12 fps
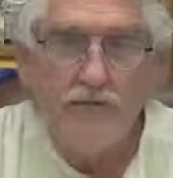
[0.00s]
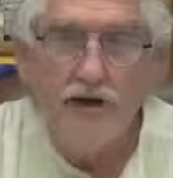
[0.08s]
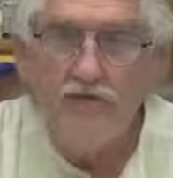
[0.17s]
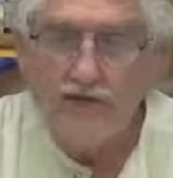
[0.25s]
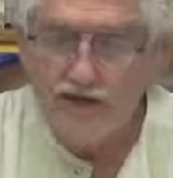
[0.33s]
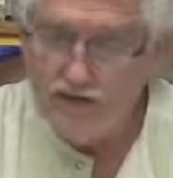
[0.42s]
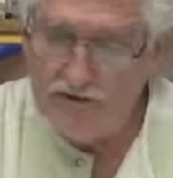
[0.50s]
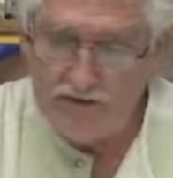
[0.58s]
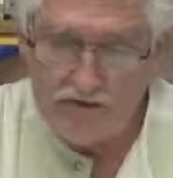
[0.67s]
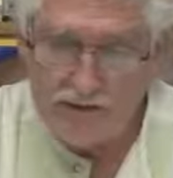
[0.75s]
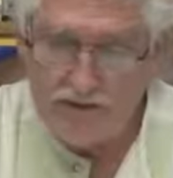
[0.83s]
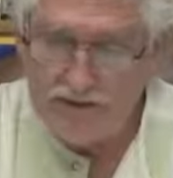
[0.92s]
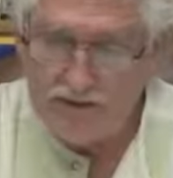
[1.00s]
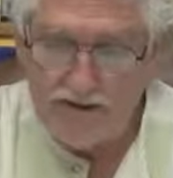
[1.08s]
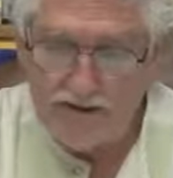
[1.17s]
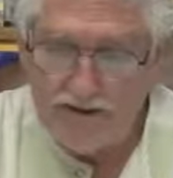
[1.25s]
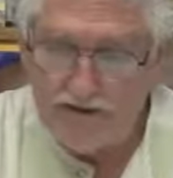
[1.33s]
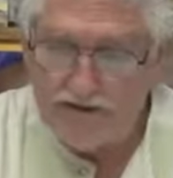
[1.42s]
my best to
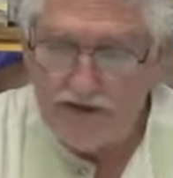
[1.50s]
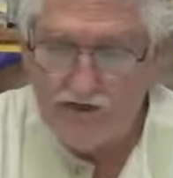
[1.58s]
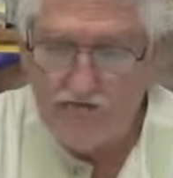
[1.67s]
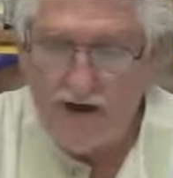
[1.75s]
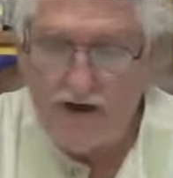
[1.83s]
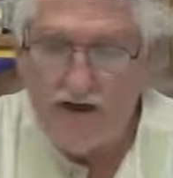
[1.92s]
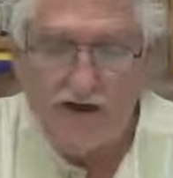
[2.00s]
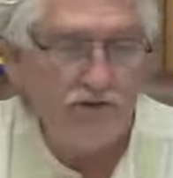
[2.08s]
get that stuff out of you.